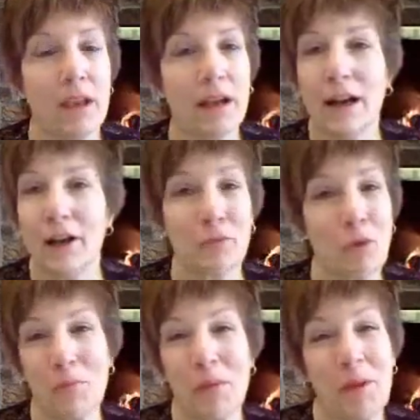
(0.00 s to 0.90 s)

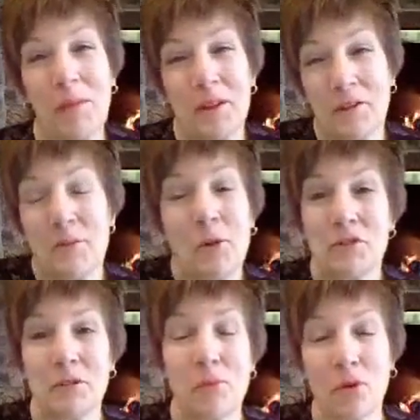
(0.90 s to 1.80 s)
because that's the
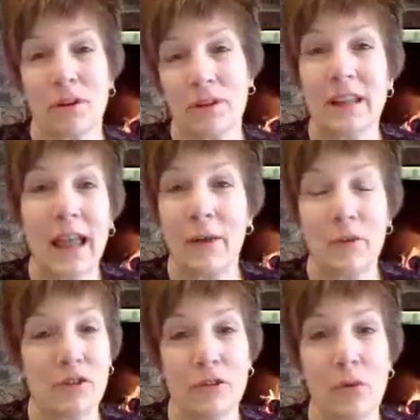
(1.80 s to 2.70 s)
most important
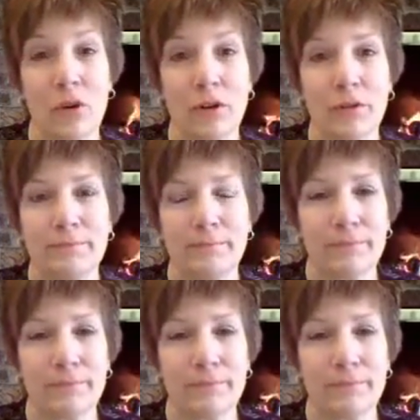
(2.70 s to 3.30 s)
language in the world.